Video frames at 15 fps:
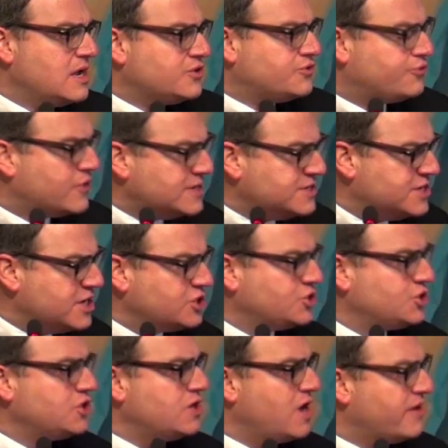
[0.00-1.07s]

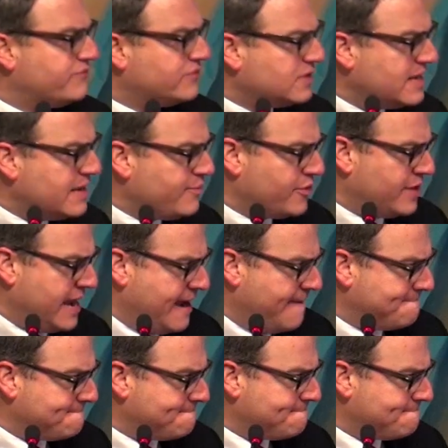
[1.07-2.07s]
tradition of liberty